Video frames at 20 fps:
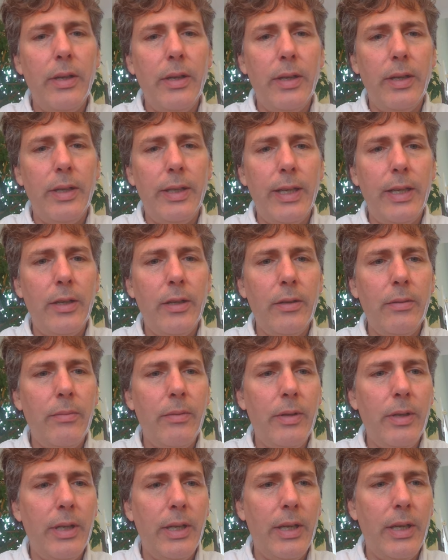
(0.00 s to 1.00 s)
hit enter,
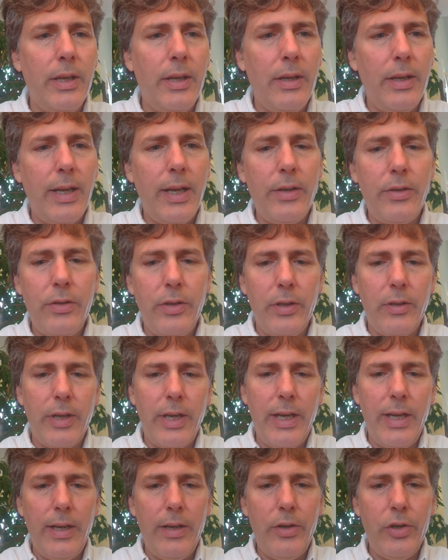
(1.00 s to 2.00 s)
enter your
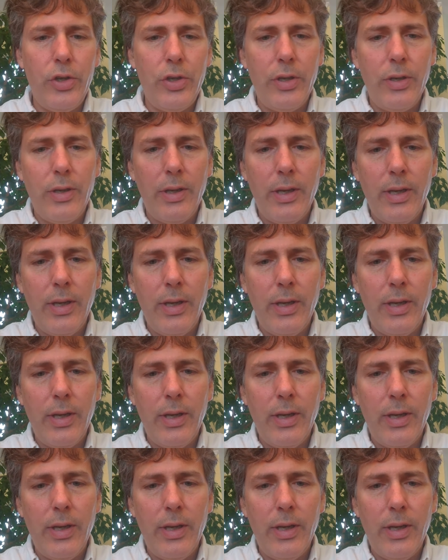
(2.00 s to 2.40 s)
age.